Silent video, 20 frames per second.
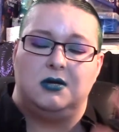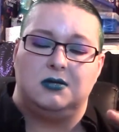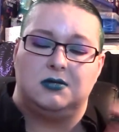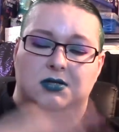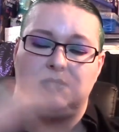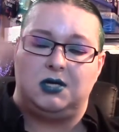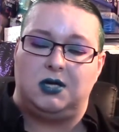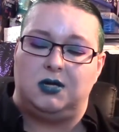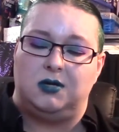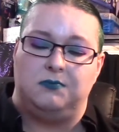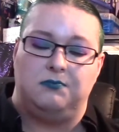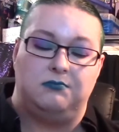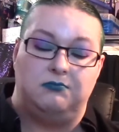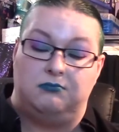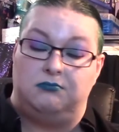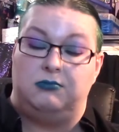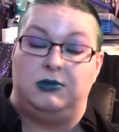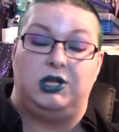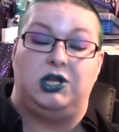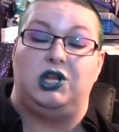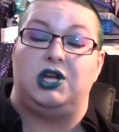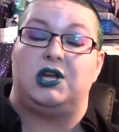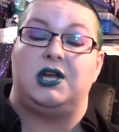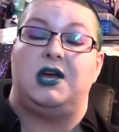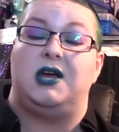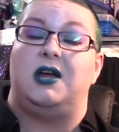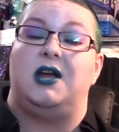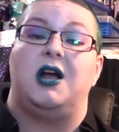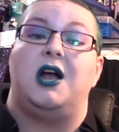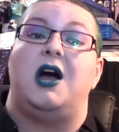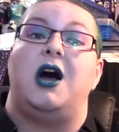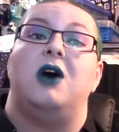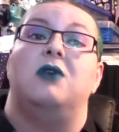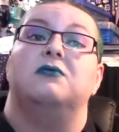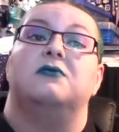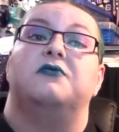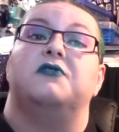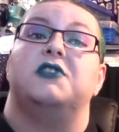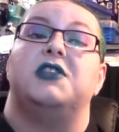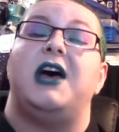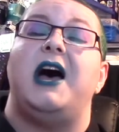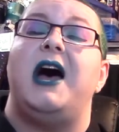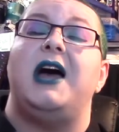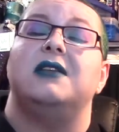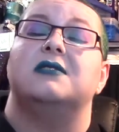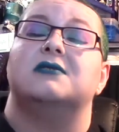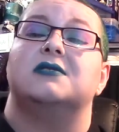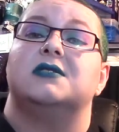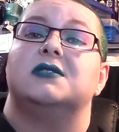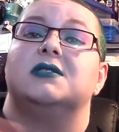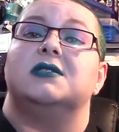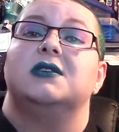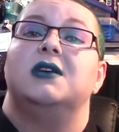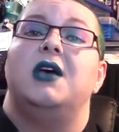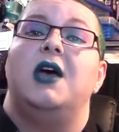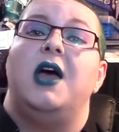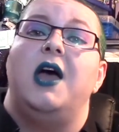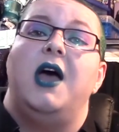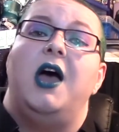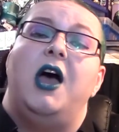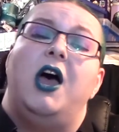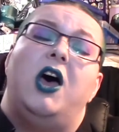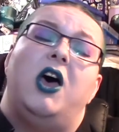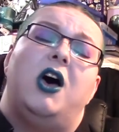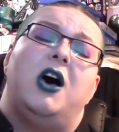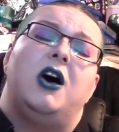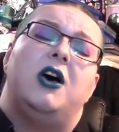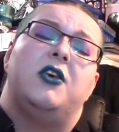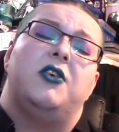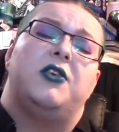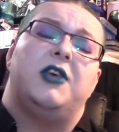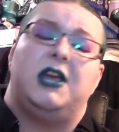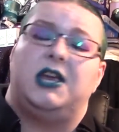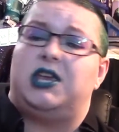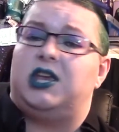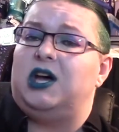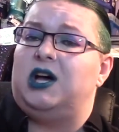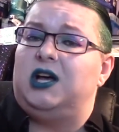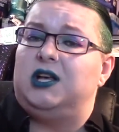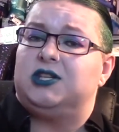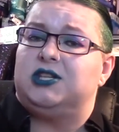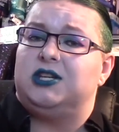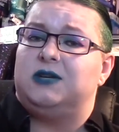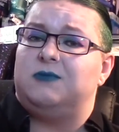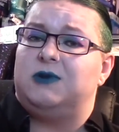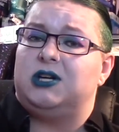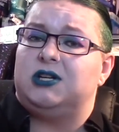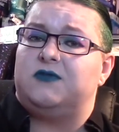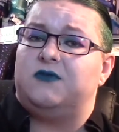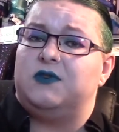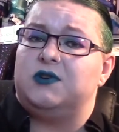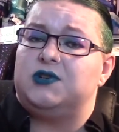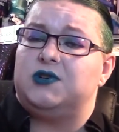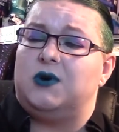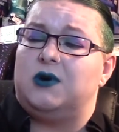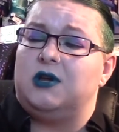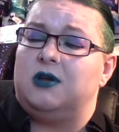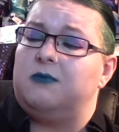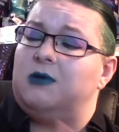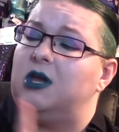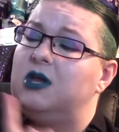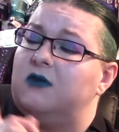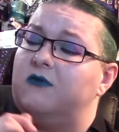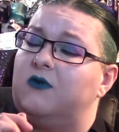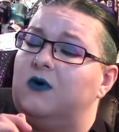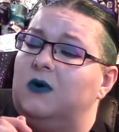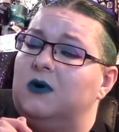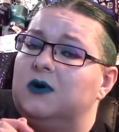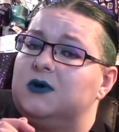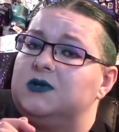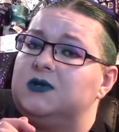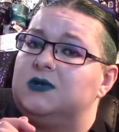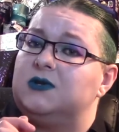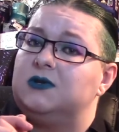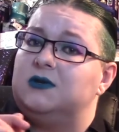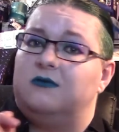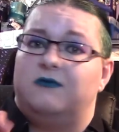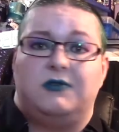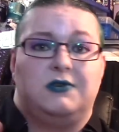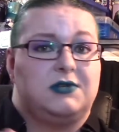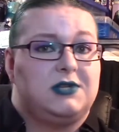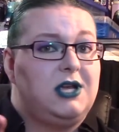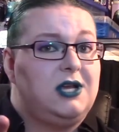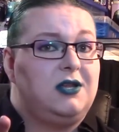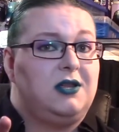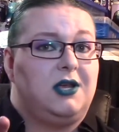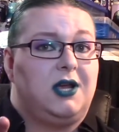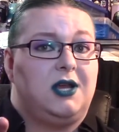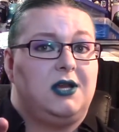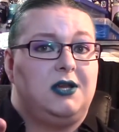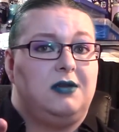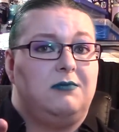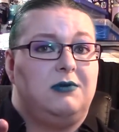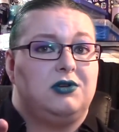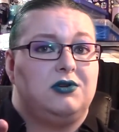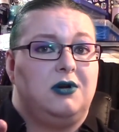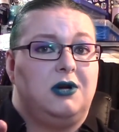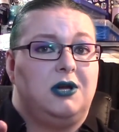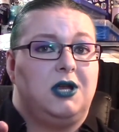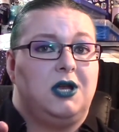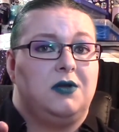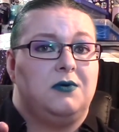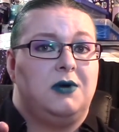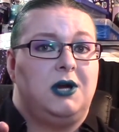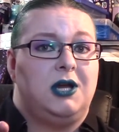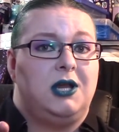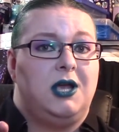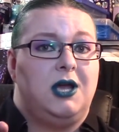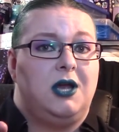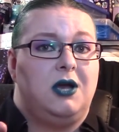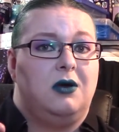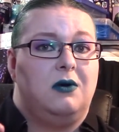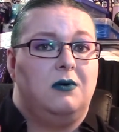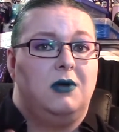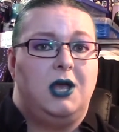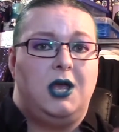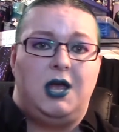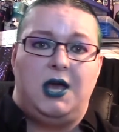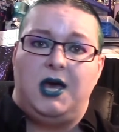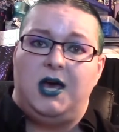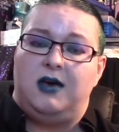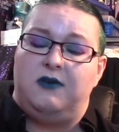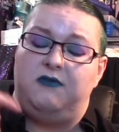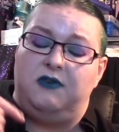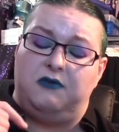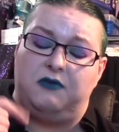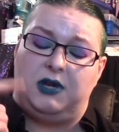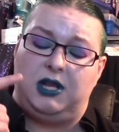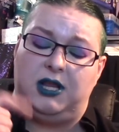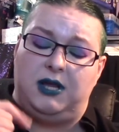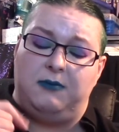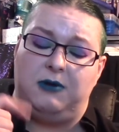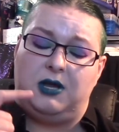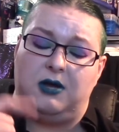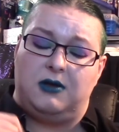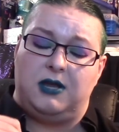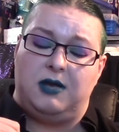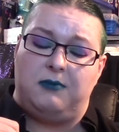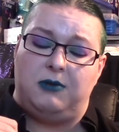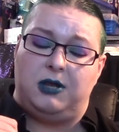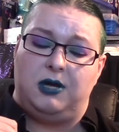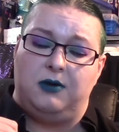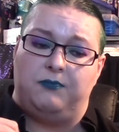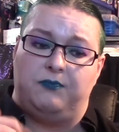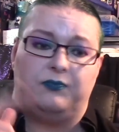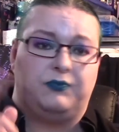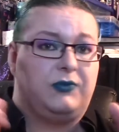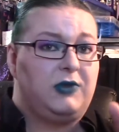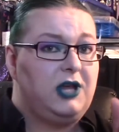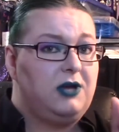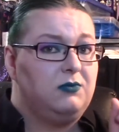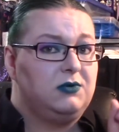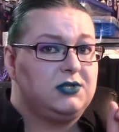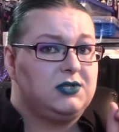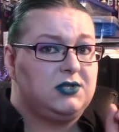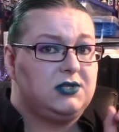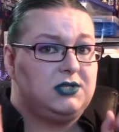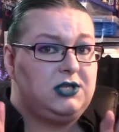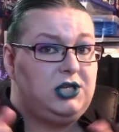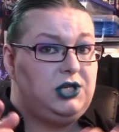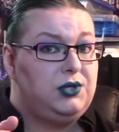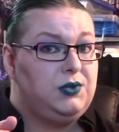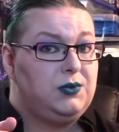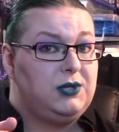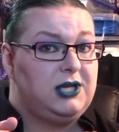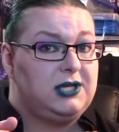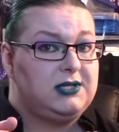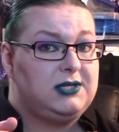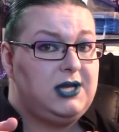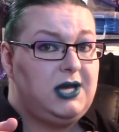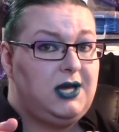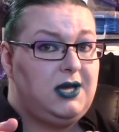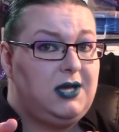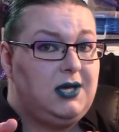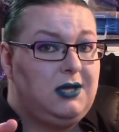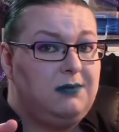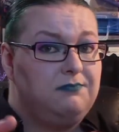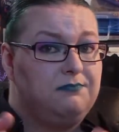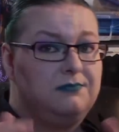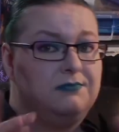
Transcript: So look out for that. Thank y'all so much for joining me, and of course, if there's anything I need to be trying out right now, feel free to let me know down below, and I will see you next time.